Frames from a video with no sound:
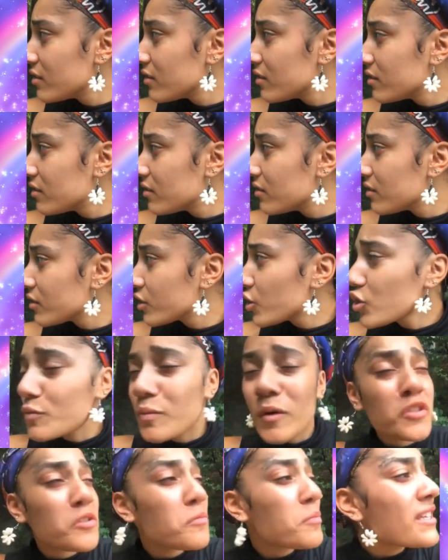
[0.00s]
I
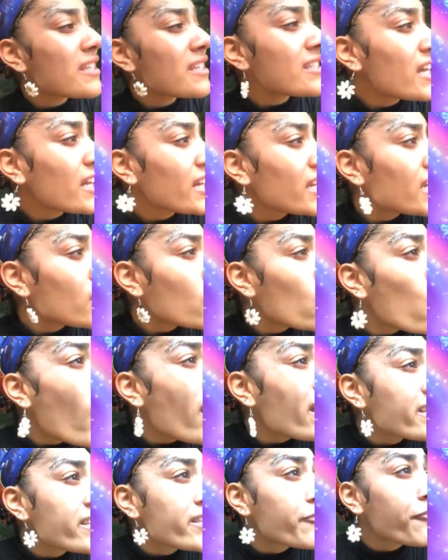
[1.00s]
wouldn't be
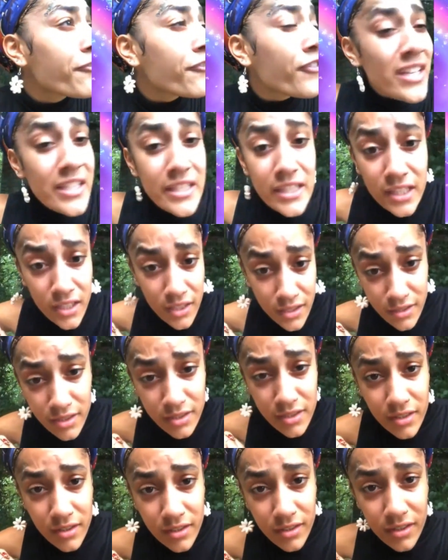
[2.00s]
surprised if
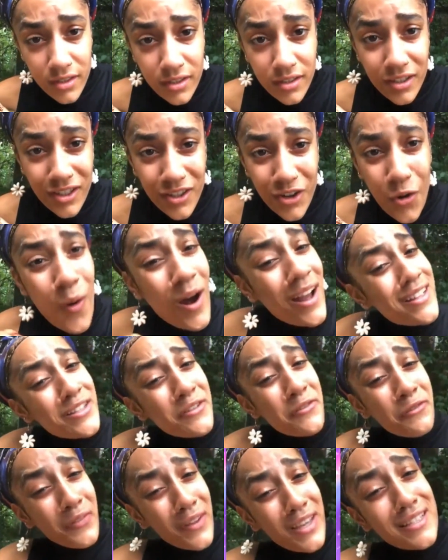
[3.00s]
they're
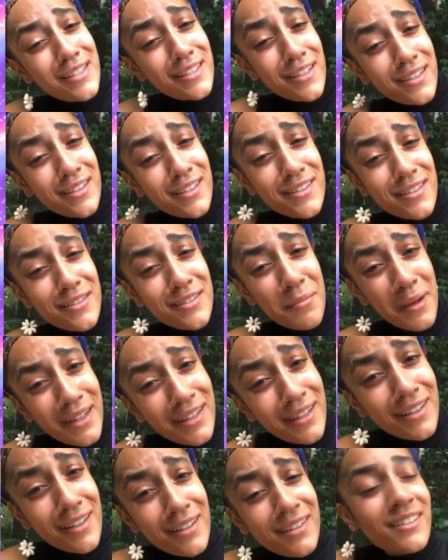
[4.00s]
doing that.
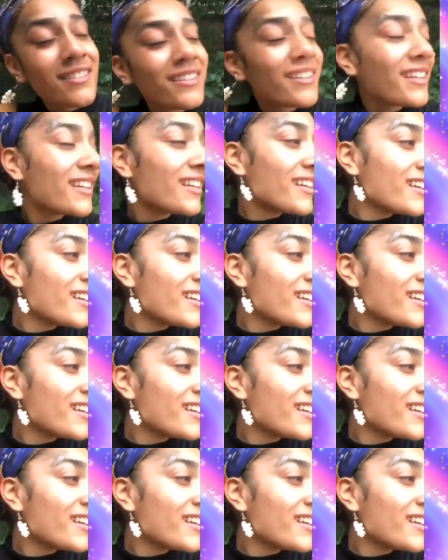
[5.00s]
I wouldn't be